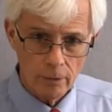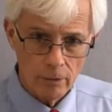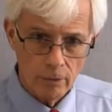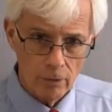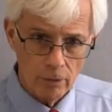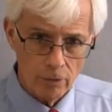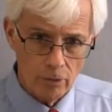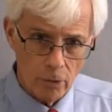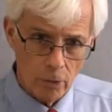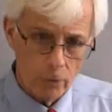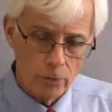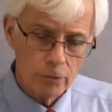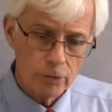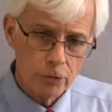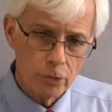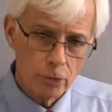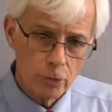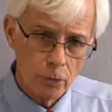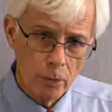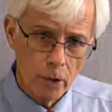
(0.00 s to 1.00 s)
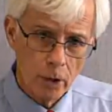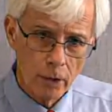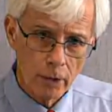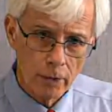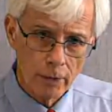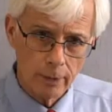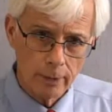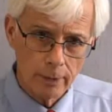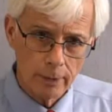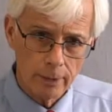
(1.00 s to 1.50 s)
those who
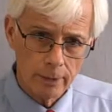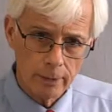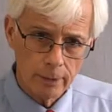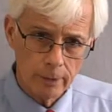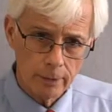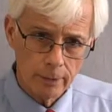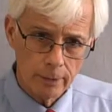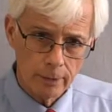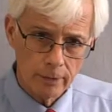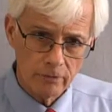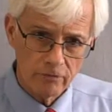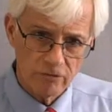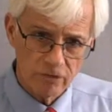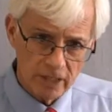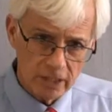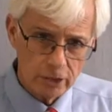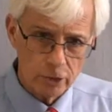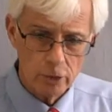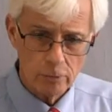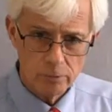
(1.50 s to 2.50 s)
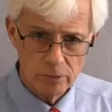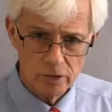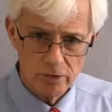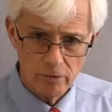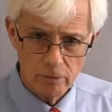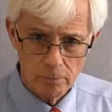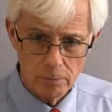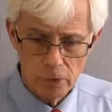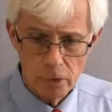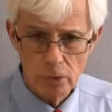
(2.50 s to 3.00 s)
are victims of
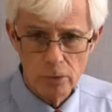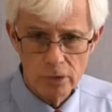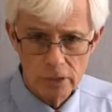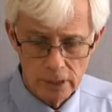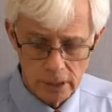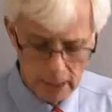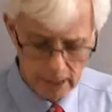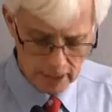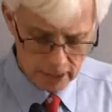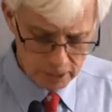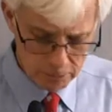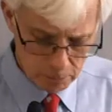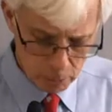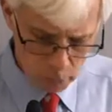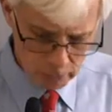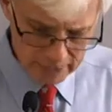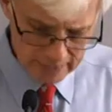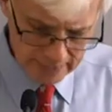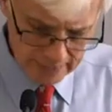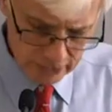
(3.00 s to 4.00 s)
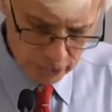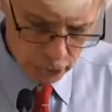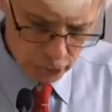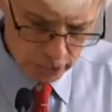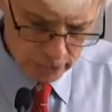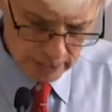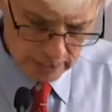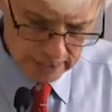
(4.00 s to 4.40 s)
abuse and exploitation and